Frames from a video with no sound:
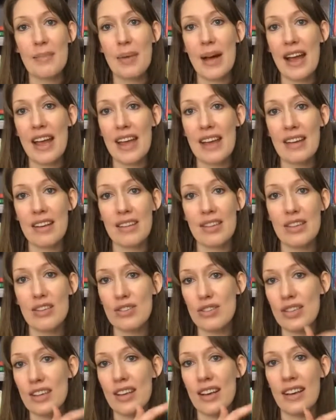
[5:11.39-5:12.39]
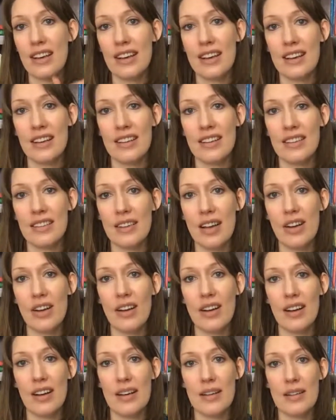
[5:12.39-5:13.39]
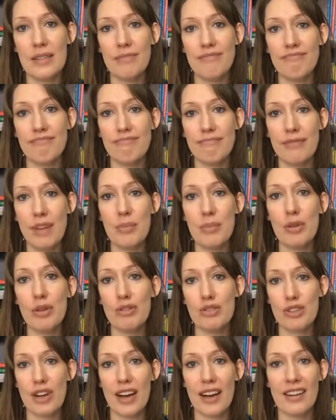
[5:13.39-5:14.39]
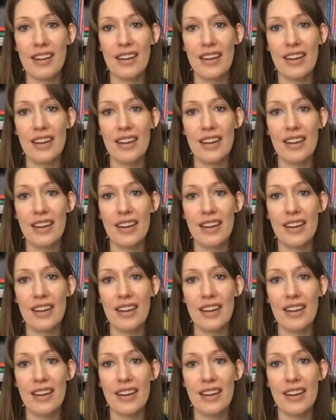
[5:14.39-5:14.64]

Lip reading: by using a blow dryer,